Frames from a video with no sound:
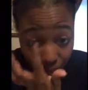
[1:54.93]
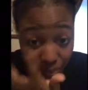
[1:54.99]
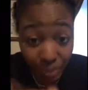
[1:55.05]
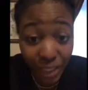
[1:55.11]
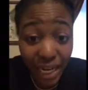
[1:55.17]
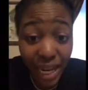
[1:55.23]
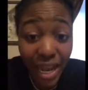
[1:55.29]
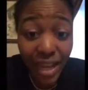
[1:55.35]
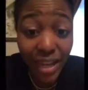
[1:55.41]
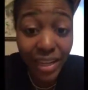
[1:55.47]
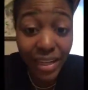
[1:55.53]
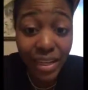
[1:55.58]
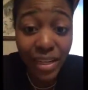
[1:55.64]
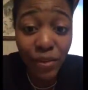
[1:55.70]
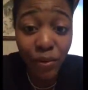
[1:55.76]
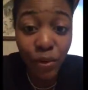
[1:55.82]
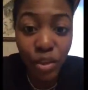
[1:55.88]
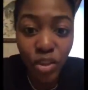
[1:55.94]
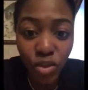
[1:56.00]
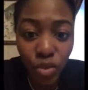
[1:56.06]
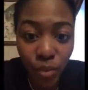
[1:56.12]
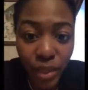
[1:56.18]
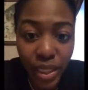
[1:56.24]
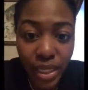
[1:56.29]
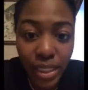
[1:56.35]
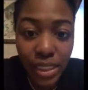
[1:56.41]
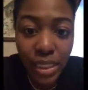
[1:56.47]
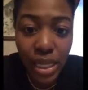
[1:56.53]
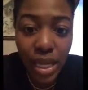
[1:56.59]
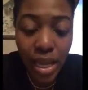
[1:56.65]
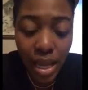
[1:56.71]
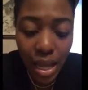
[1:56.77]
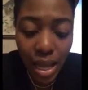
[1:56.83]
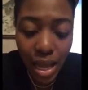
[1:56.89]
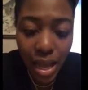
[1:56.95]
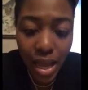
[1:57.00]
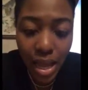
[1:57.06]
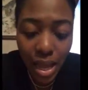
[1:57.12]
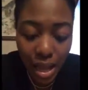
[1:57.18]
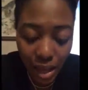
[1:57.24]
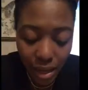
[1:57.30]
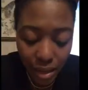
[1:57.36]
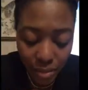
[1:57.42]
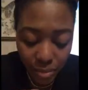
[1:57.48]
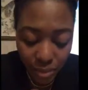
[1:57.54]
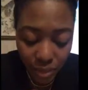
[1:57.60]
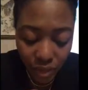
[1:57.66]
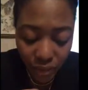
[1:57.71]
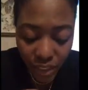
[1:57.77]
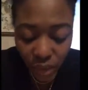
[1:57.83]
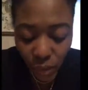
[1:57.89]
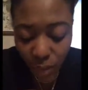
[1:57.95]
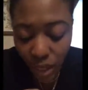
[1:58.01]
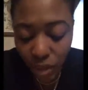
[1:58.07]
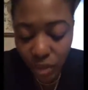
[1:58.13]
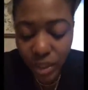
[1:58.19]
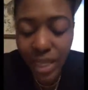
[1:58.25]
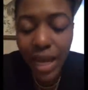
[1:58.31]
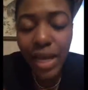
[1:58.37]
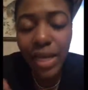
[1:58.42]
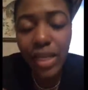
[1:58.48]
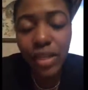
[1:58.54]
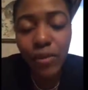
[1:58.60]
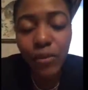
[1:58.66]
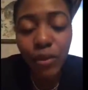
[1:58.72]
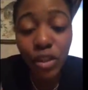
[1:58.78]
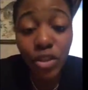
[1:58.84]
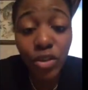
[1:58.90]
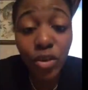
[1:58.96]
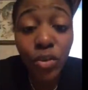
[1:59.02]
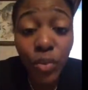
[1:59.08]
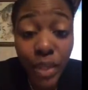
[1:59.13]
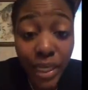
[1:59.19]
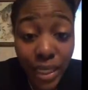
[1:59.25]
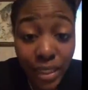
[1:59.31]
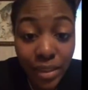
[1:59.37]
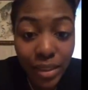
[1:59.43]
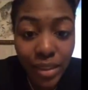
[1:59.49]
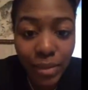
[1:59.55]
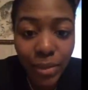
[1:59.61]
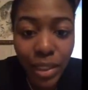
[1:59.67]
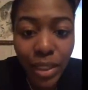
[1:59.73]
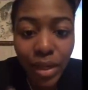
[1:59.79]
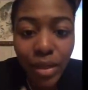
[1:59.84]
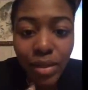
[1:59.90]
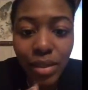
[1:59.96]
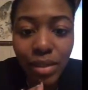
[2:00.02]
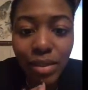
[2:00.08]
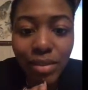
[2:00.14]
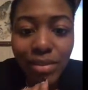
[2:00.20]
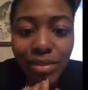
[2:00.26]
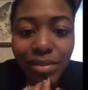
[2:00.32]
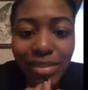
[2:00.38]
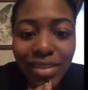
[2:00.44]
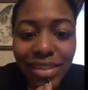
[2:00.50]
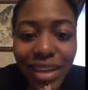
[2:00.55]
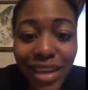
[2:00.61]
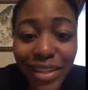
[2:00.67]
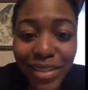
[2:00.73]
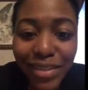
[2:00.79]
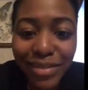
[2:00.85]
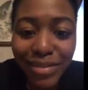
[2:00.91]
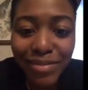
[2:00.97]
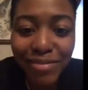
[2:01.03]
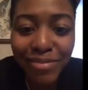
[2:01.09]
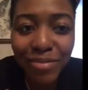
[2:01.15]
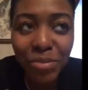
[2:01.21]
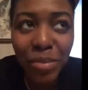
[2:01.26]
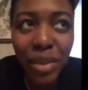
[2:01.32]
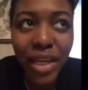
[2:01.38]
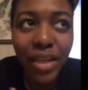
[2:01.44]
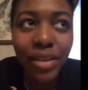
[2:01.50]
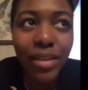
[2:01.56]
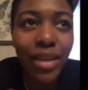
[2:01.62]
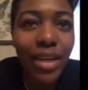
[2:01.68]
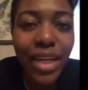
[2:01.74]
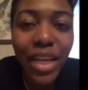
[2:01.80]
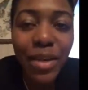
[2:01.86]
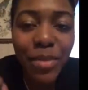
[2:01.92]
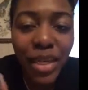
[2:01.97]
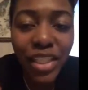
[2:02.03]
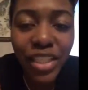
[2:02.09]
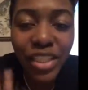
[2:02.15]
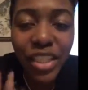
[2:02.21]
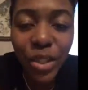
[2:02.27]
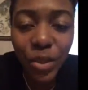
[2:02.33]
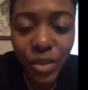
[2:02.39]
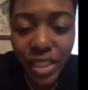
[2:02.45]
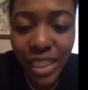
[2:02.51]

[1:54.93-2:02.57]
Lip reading: But I had it in for 2 weeks. The reason why I only had it for 2 weeks is because I made a lame excuse